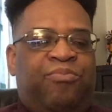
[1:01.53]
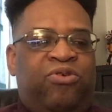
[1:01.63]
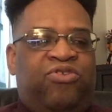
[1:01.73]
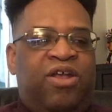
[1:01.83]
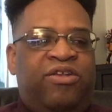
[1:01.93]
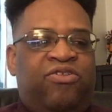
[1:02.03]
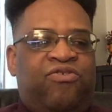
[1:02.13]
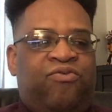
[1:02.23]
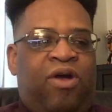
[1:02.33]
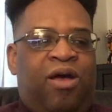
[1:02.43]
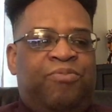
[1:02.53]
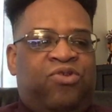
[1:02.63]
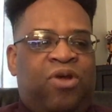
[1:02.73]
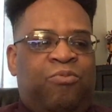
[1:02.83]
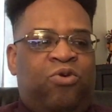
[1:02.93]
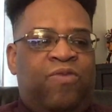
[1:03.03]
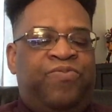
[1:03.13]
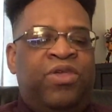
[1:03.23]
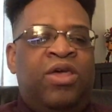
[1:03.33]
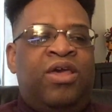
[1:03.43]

and pretended to rob someone